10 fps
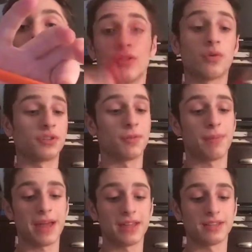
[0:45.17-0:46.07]
Those are the
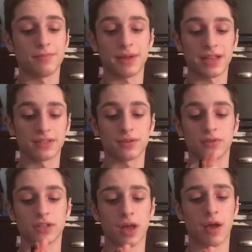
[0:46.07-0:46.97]
pens and
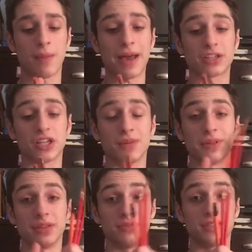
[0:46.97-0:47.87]
pencils. I'm actually gonna
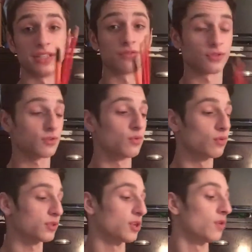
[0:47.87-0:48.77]
be using these for
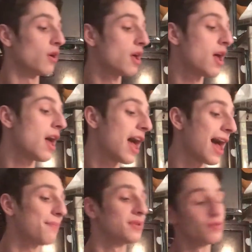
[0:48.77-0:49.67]
school, so happy